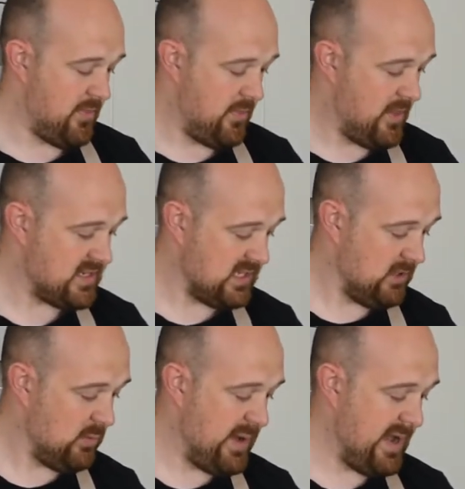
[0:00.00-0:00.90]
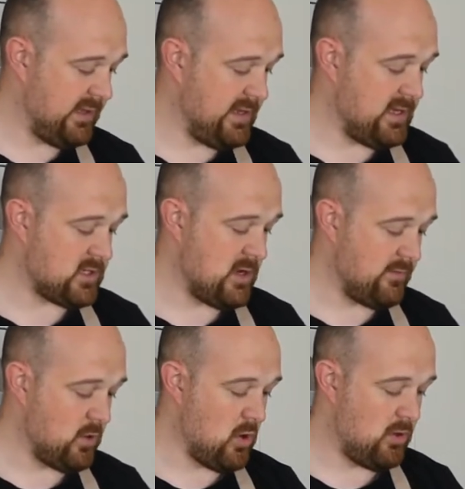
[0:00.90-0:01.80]
this little pile here, so I've
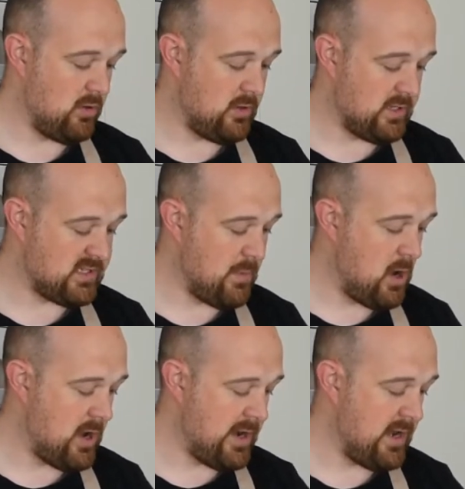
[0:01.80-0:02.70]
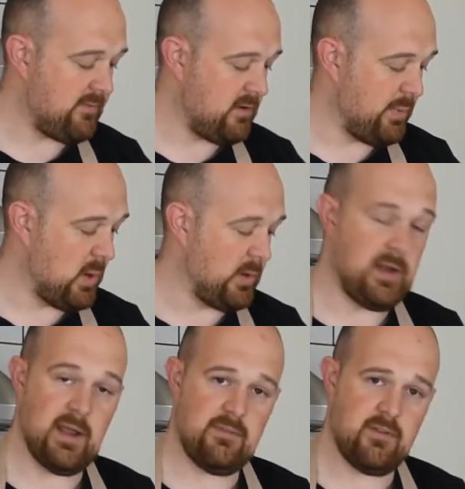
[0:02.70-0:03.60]
got a tomato knife, a boning
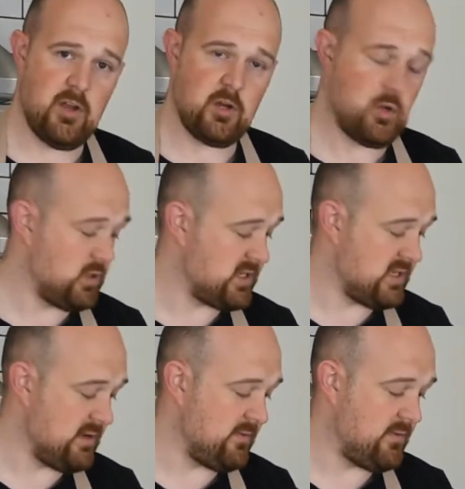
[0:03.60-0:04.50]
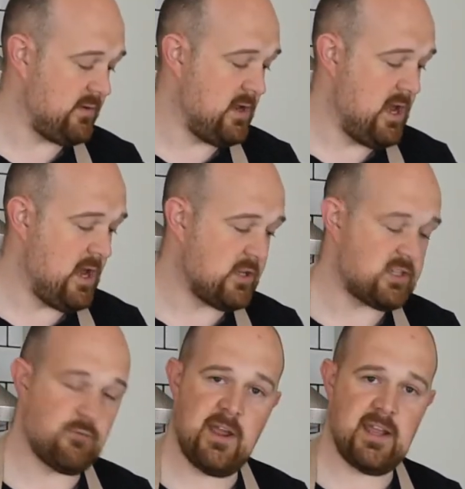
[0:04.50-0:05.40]
knife, a cook's knife, a
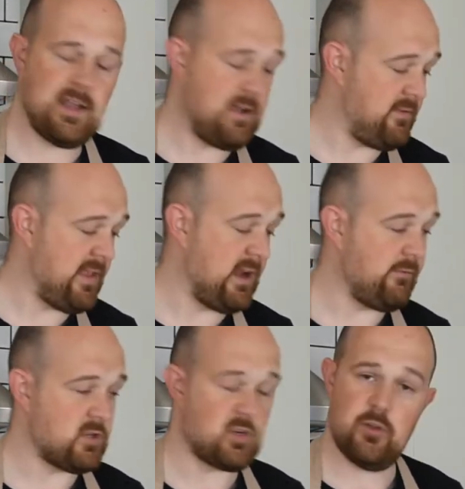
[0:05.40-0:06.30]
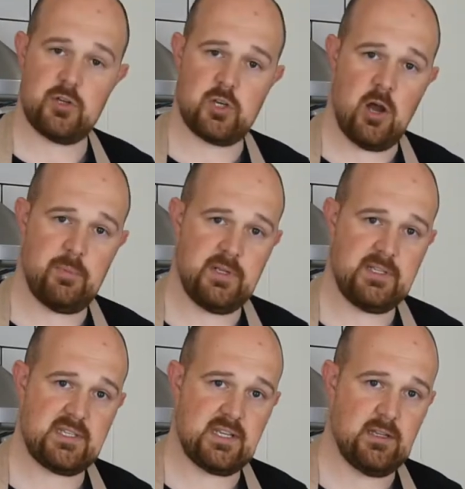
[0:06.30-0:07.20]
serrated knife, and then I've just got the sharpening
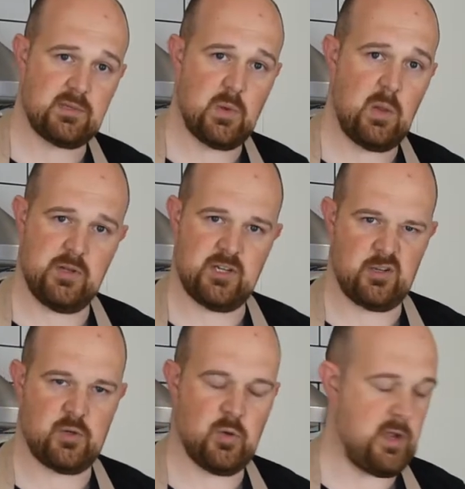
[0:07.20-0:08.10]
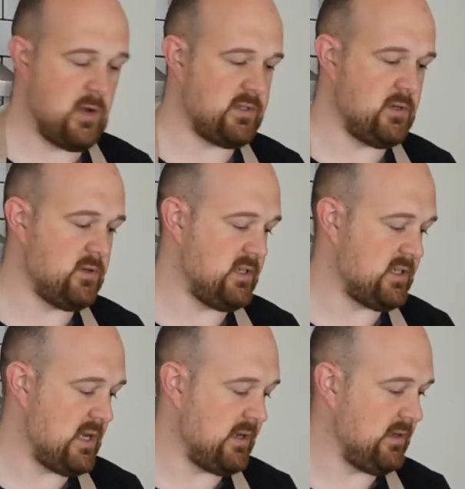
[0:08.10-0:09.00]
steel as well, which I'll show you how to use in a
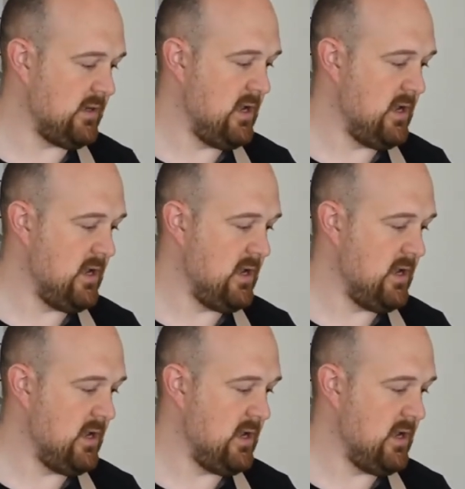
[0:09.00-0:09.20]
second.